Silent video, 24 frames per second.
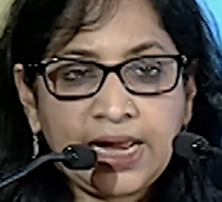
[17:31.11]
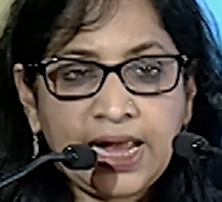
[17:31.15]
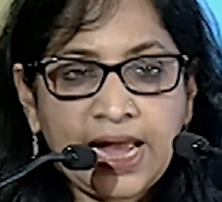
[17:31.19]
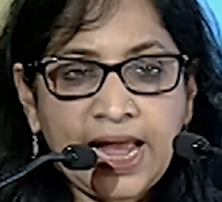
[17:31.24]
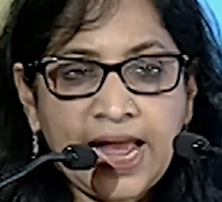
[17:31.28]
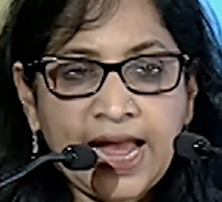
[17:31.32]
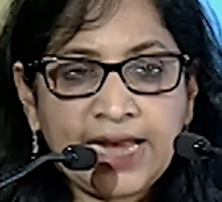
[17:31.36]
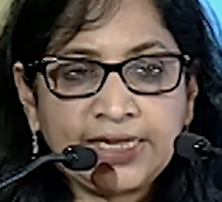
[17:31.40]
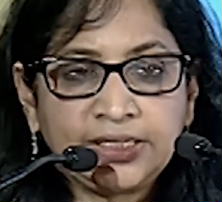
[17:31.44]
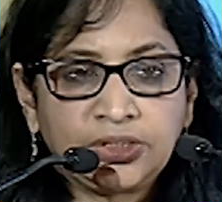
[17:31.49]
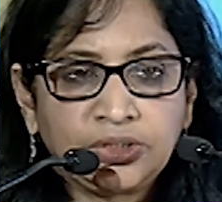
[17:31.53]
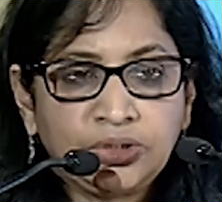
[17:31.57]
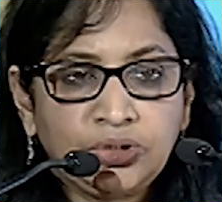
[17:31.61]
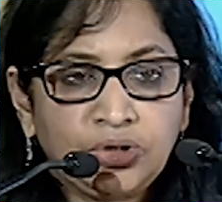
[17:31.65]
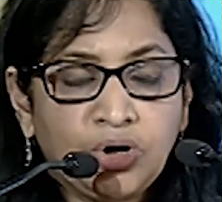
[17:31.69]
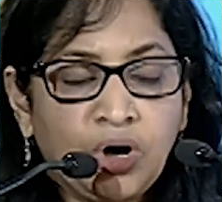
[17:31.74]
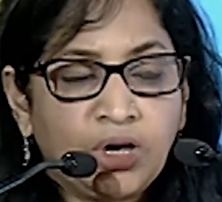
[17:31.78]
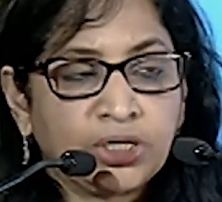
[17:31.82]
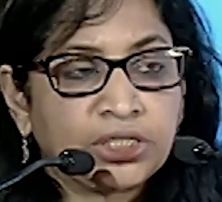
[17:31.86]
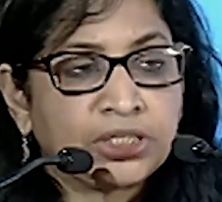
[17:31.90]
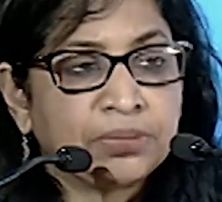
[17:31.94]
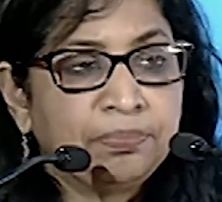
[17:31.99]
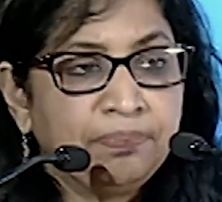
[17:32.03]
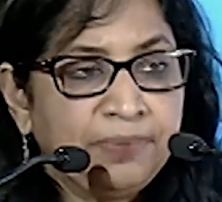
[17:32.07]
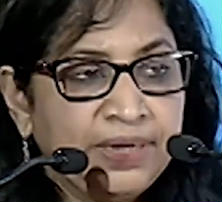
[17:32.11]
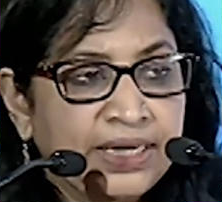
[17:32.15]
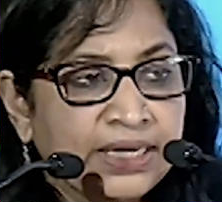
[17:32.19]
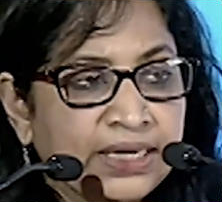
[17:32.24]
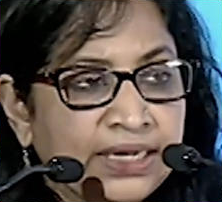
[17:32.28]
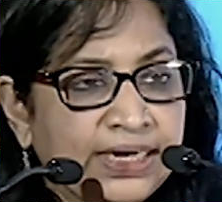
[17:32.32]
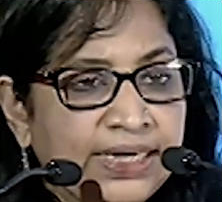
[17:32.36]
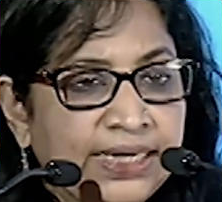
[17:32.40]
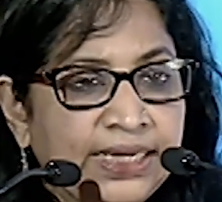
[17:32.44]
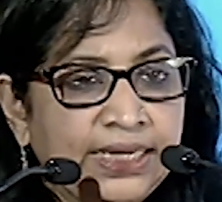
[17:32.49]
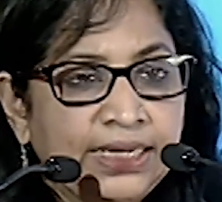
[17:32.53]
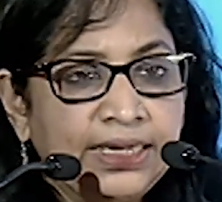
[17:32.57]
as not
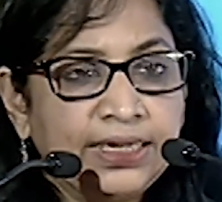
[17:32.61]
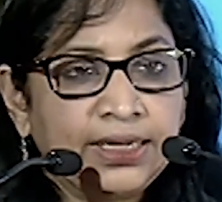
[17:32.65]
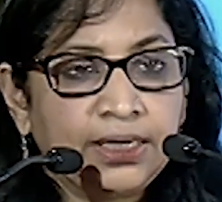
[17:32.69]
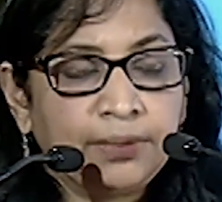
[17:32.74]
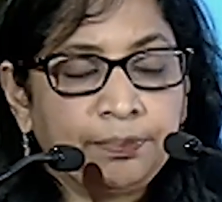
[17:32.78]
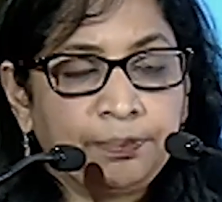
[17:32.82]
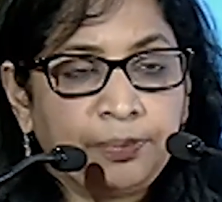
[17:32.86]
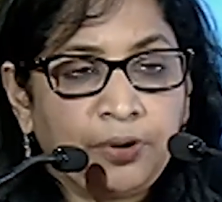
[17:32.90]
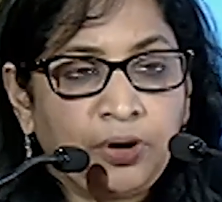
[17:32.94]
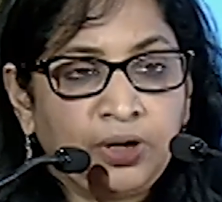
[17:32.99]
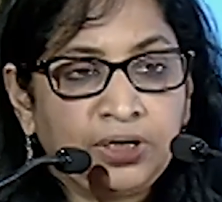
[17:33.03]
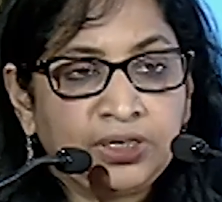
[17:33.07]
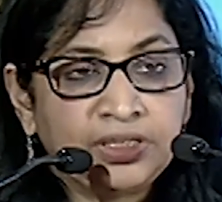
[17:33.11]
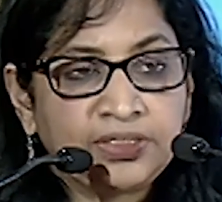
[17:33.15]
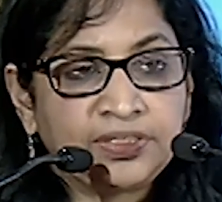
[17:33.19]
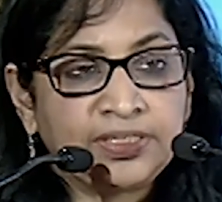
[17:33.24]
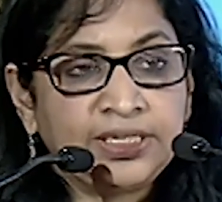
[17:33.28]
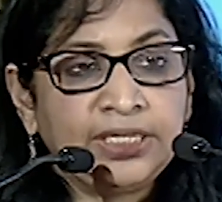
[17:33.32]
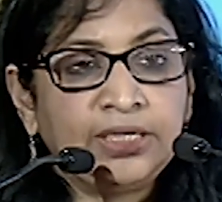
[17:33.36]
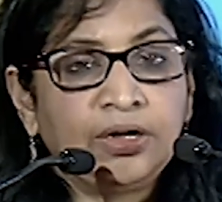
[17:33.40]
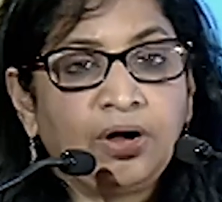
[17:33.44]
merely a policy